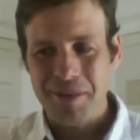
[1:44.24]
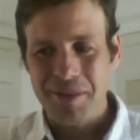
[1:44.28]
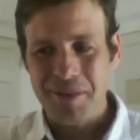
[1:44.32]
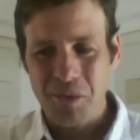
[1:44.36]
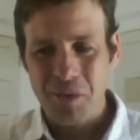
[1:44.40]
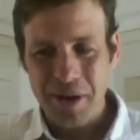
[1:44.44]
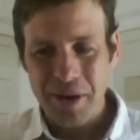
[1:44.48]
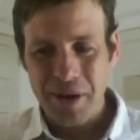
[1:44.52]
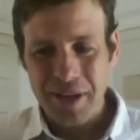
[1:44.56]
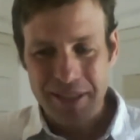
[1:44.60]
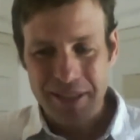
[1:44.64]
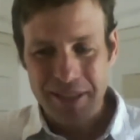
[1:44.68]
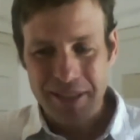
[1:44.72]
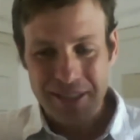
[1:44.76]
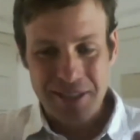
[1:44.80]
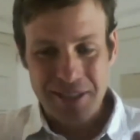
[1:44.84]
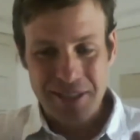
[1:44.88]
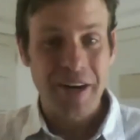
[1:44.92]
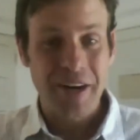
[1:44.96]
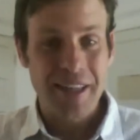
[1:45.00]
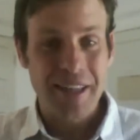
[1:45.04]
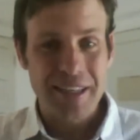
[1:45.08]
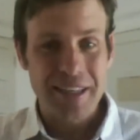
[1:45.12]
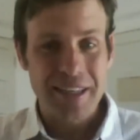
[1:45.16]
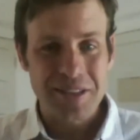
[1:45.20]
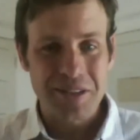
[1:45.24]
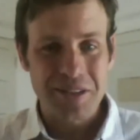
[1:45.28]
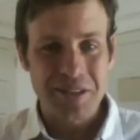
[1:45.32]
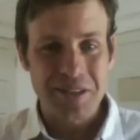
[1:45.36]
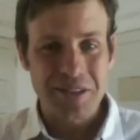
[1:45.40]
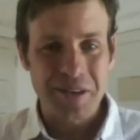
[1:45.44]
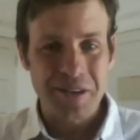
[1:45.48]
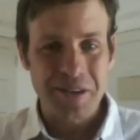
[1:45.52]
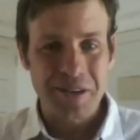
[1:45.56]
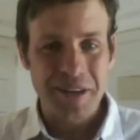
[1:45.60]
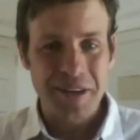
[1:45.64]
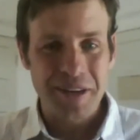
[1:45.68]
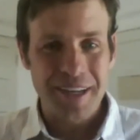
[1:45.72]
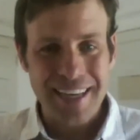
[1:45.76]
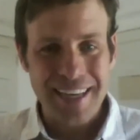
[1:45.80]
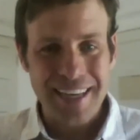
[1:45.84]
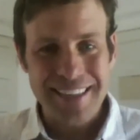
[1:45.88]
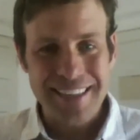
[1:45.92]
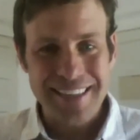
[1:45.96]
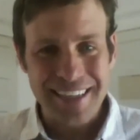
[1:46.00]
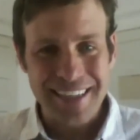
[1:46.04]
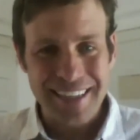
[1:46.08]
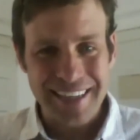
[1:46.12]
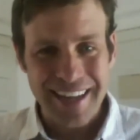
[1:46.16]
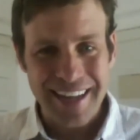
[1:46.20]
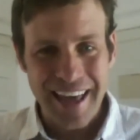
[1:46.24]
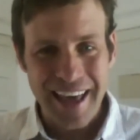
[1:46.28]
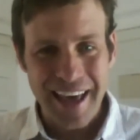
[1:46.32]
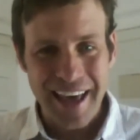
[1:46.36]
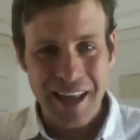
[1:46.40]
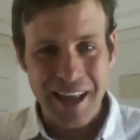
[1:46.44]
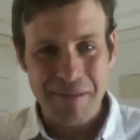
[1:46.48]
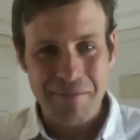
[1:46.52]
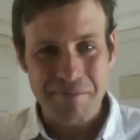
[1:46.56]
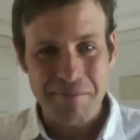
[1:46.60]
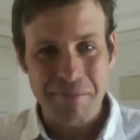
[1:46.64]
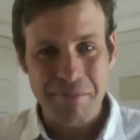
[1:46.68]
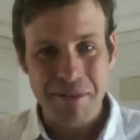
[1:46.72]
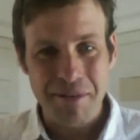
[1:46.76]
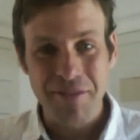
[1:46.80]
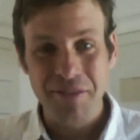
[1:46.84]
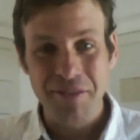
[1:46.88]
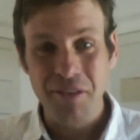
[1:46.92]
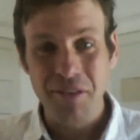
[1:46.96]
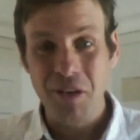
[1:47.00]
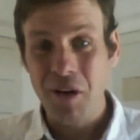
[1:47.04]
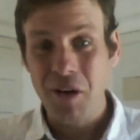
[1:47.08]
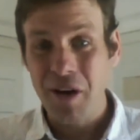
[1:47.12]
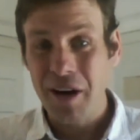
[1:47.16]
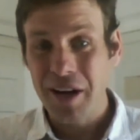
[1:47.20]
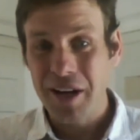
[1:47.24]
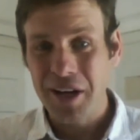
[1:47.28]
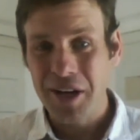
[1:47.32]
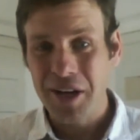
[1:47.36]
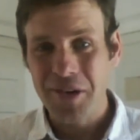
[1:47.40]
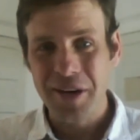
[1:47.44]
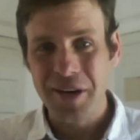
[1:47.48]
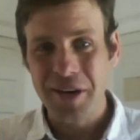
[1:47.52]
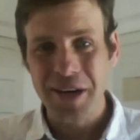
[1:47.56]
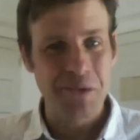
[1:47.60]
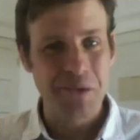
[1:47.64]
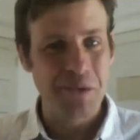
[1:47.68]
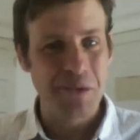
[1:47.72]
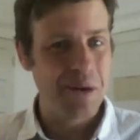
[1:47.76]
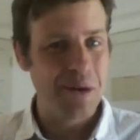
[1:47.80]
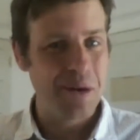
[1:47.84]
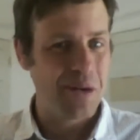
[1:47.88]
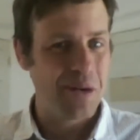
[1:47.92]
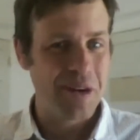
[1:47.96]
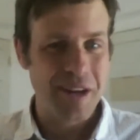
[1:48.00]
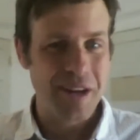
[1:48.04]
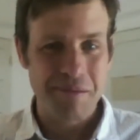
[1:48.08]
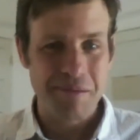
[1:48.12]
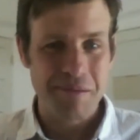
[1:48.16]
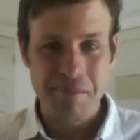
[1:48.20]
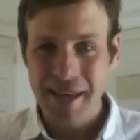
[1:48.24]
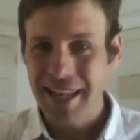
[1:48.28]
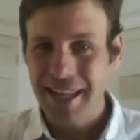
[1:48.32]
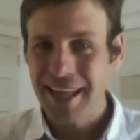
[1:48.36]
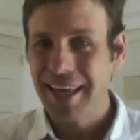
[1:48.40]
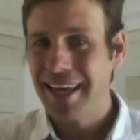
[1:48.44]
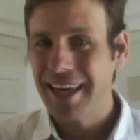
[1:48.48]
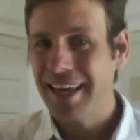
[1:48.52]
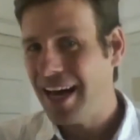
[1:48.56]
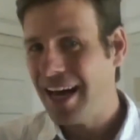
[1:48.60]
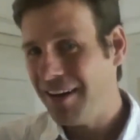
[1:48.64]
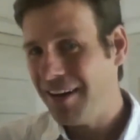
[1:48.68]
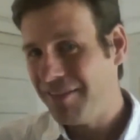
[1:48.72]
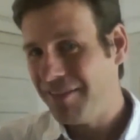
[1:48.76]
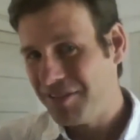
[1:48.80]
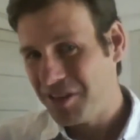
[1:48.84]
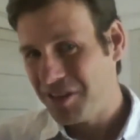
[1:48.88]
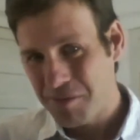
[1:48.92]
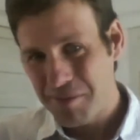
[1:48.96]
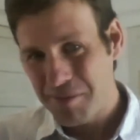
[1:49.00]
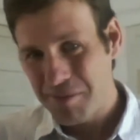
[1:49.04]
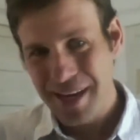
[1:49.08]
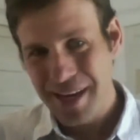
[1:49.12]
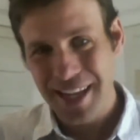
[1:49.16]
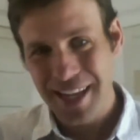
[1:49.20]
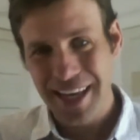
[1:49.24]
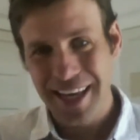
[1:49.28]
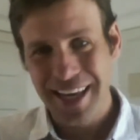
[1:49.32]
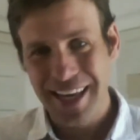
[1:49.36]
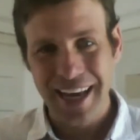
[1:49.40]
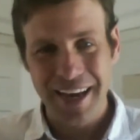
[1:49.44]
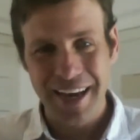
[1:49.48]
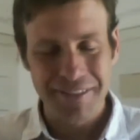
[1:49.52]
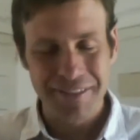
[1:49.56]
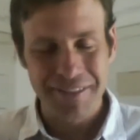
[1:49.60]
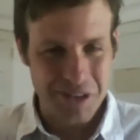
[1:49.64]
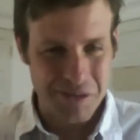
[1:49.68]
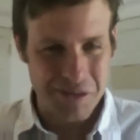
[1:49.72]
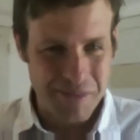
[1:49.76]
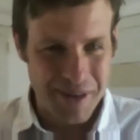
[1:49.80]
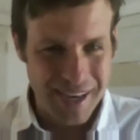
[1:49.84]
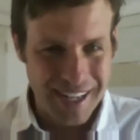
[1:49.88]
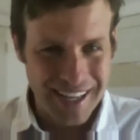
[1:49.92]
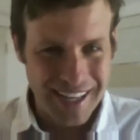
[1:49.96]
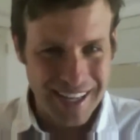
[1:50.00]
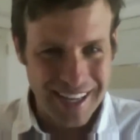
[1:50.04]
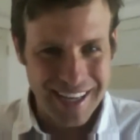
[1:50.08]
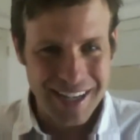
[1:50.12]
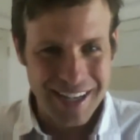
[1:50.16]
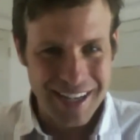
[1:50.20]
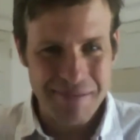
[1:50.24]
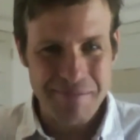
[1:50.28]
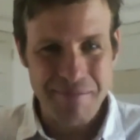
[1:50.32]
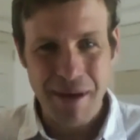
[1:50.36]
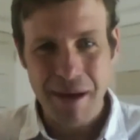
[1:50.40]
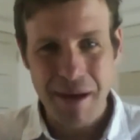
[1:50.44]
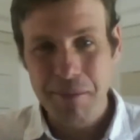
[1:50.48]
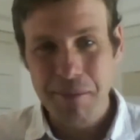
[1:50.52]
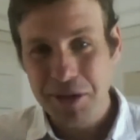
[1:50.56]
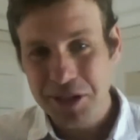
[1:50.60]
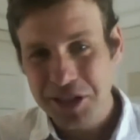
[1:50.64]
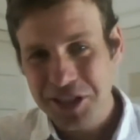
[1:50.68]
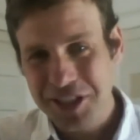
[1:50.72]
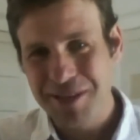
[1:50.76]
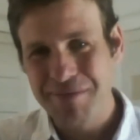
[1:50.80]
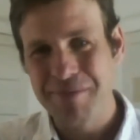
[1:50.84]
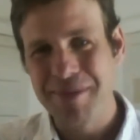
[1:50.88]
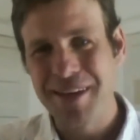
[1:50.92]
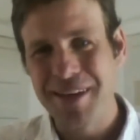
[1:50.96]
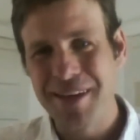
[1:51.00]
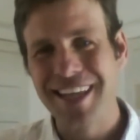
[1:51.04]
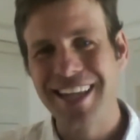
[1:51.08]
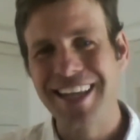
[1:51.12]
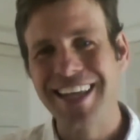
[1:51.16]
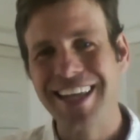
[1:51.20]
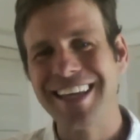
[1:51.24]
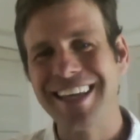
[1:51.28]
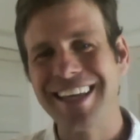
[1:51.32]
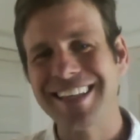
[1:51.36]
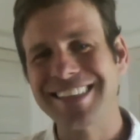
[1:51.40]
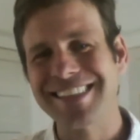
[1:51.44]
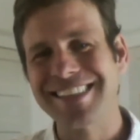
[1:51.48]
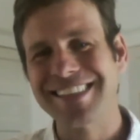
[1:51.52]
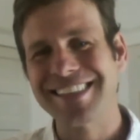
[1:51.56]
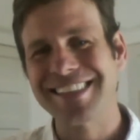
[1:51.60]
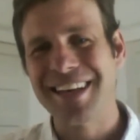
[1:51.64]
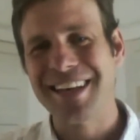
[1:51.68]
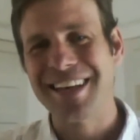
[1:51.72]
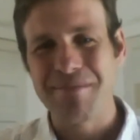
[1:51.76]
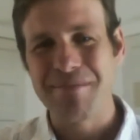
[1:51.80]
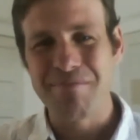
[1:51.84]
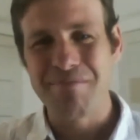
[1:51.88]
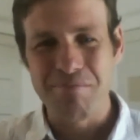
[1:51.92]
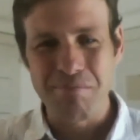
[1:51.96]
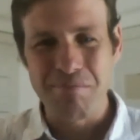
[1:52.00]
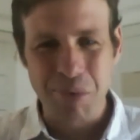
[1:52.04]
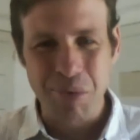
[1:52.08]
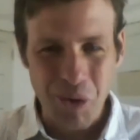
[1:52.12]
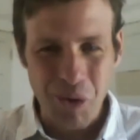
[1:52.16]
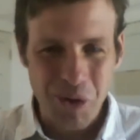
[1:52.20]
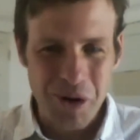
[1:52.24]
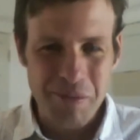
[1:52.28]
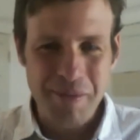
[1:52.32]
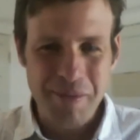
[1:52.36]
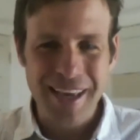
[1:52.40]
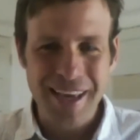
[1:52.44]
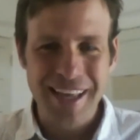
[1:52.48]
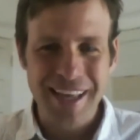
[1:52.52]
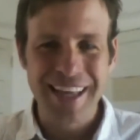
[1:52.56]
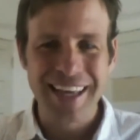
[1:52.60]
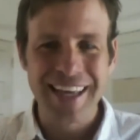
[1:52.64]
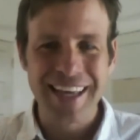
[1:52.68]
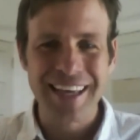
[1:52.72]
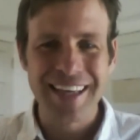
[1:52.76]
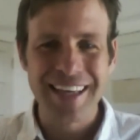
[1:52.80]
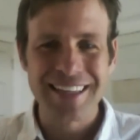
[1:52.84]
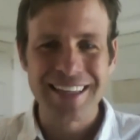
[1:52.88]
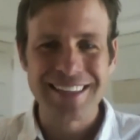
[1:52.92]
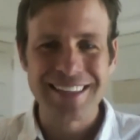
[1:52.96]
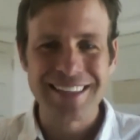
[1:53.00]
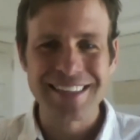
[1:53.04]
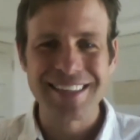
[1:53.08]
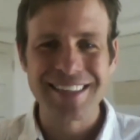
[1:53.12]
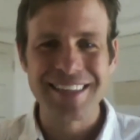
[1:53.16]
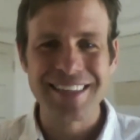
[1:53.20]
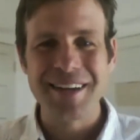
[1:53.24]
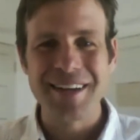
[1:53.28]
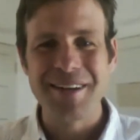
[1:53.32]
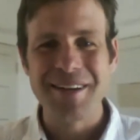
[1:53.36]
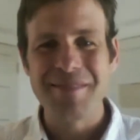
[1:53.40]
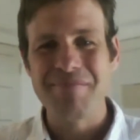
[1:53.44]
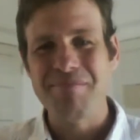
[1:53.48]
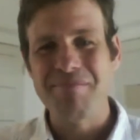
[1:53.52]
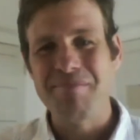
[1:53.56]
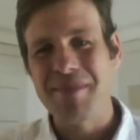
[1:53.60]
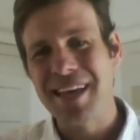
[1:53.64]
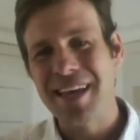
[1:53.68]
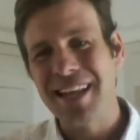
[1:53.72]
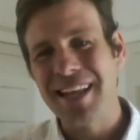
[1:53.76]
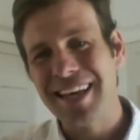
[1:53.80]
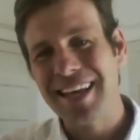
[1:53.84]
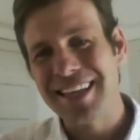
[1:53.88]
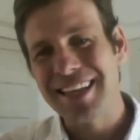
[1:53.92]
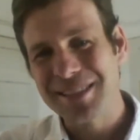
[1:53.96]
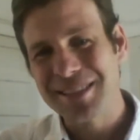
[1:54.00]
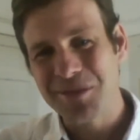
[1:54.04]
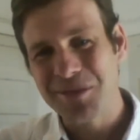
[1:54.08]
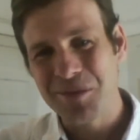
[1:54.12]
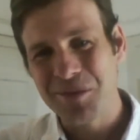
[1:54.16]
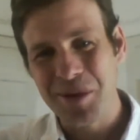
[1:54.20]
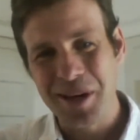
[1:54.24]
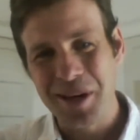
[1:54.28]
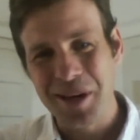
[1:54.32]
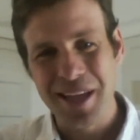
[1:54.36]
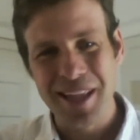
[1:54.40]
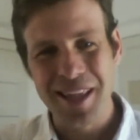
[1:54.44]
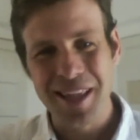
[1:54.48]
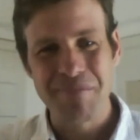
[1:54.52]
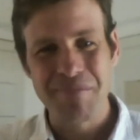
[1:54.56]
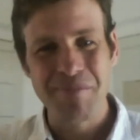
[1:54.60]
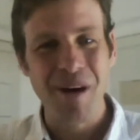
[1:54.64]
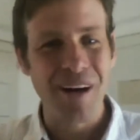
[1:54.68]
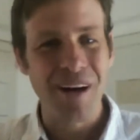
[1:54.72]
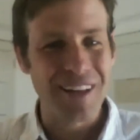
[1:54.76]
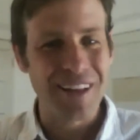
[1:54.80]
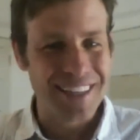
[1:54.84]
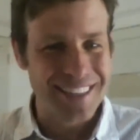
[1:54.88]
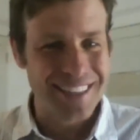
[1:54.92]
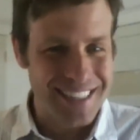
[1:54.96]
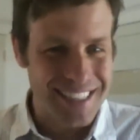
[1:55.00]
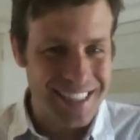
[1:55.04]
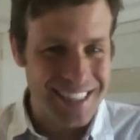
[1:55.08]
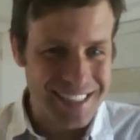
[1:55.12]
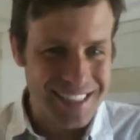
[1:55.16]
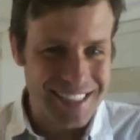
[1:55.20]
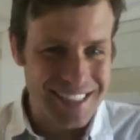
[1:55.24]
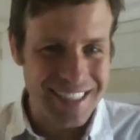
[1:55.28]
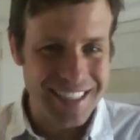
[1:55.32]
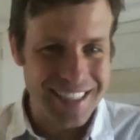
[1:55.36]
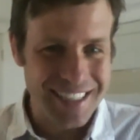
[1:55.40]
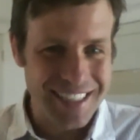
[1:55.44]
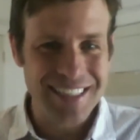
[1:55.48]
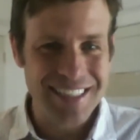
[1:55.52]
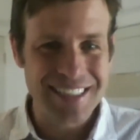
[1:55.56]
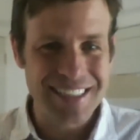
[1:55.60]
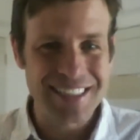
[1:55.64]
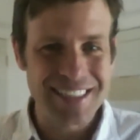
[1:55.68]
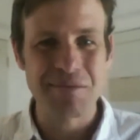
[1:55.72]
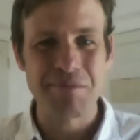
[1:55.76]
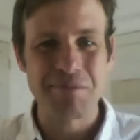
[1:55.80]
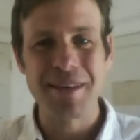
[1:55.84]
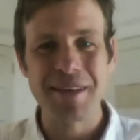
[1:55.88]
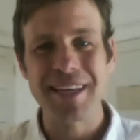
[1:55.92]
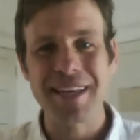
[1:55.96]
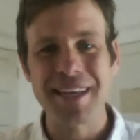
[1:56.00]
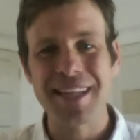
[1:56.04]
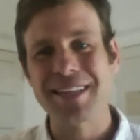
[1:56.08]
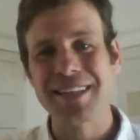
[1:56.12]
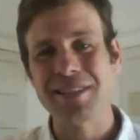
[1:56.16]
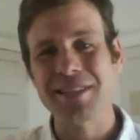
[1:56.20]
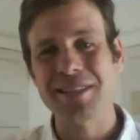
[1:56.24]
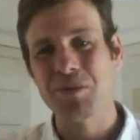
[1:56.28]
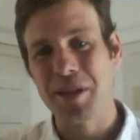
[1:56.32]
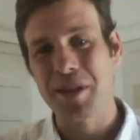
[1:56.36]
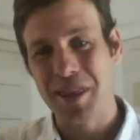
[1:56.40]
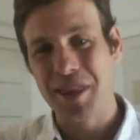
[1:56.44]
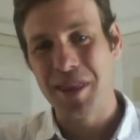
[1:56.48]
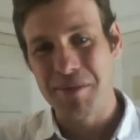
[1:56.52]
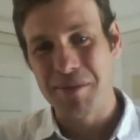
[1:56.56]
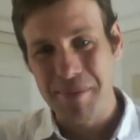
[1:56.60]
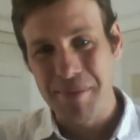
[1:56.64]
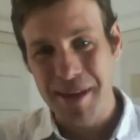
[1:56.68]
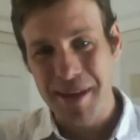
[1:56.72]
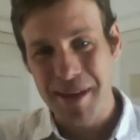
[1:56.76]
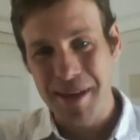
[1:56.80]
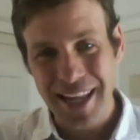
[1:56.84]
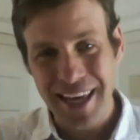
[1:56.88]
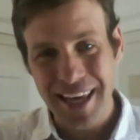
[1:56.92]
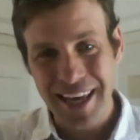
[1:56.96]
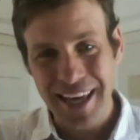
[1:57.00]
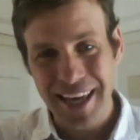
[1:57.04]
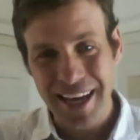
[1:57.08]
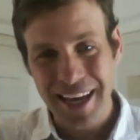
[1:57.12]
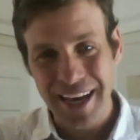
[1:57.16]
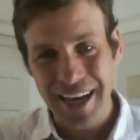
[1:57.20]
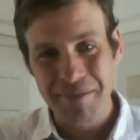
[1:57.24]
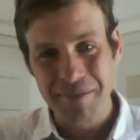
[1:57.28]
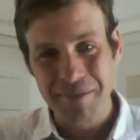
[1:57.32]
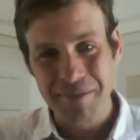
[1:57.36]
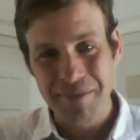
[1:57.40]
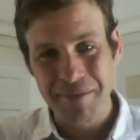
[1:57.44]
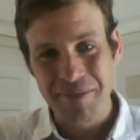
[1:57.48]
We started this organization, and before I knew it, we were in meeting after meeting after meeting, membership meetings, board meetings, meetings with politicians, meetings with the media,